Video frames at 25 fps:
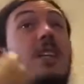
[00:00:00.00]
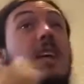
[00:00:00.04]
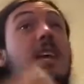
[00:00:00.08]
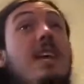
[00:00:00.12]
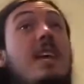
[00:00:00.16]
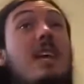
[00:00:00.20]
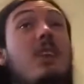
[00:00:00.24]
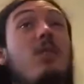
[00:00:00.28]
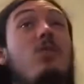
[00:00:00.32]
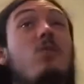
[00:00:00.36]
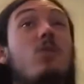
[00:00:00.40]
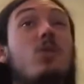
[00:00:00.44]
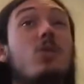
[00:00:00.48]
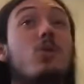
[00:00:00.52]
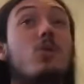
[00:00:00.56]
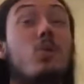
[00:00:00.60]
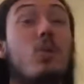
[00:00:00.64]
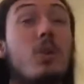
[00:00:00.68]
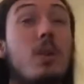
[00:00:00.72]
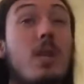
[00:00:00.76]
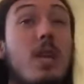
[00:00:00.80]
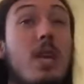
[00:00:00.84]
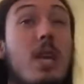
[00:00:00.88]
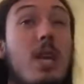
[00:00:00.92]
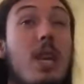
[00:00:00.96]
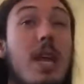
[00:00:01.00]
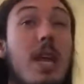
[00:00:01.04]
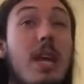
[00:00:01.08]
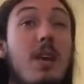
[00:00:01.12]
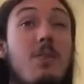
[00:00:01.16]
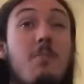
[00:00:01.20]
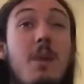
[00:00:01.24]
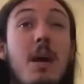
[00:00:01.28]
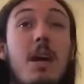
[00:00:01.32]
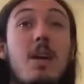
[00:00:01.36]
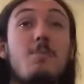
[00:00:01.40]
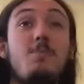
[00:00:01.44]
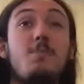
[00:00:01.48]
Like, it was really, like,
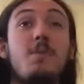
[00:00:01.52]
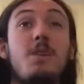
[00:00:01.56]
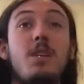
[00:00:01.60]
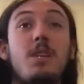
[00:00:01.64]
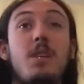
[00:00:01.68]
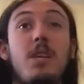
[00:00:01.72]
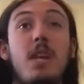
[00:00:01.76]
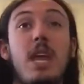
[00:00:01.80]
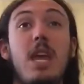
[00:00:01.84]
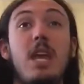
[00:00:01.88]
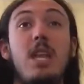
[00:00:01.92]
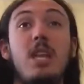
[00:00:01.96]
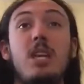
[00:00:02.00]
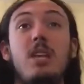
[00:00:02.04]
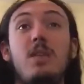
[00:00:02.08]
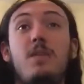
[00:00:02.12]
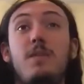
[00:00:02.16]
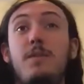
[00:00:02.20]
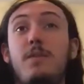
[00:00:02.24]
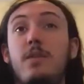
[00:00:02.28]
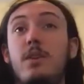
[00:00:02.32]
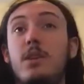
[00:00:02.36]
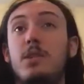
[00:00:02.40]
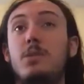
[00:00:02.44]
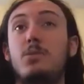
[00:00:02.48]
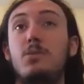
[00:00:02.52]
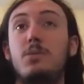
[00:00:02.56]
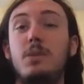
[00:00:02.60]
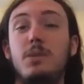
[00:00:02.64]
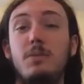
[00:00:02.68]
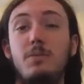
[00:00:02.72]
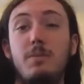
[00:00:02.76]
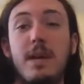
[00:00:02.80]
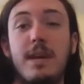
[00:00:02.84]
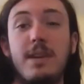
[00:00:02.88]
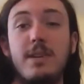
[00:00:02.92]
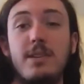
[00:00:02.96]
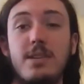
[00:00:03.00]
in my opinion, Alien Force was a
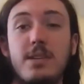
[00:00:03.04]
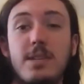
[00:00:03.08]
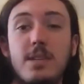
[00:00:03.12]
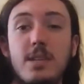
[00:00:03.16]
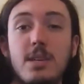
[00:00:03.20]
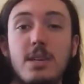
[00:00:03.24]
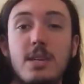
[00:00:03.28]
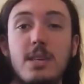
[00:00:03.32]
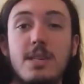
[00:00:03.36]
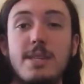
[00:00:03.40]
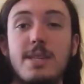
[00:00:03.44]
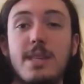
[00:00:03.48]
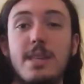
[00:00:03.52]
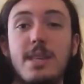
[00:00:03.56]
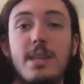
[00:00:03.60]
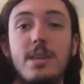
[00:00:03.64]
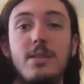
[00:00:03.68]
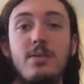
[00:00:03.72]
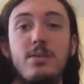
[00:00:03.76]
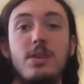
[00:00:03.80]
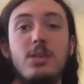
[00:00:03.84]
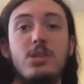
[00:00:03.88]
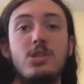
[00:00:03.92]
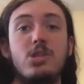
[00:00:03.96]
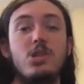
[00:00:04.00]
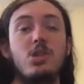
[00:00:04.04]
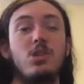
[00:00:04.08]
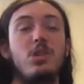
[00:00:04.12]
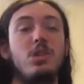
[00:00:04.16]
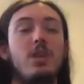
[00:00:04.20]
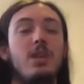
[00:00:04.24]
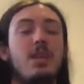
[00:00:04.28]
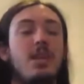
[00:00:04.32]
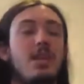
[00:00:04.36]
better series than the original,